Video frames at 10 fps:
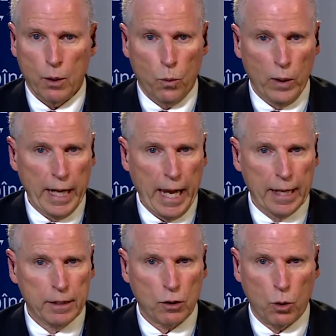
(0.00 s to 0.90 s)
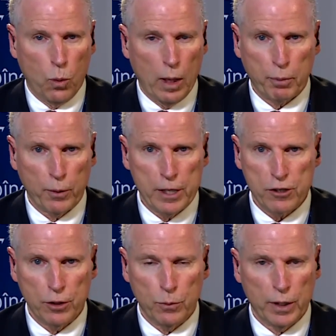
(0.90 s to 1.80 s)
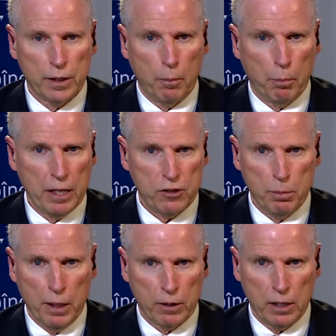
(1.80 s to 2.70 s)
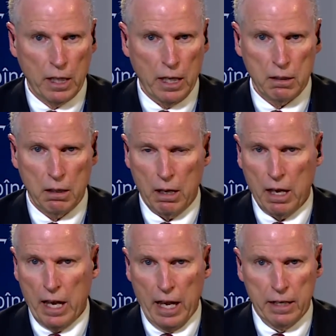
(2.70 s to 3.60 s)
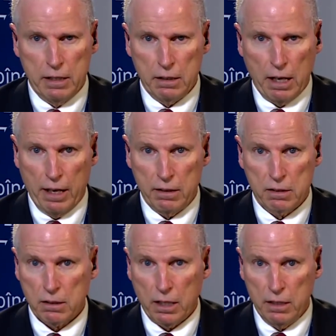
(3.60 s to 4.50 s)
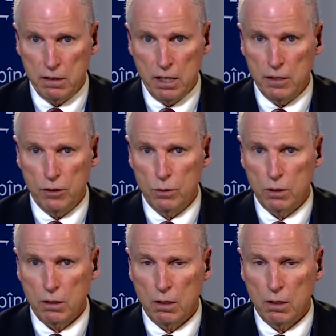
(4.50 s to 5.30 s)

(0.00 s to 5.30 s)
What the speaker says: we had cooperation with the Peshmerga then, and it has continued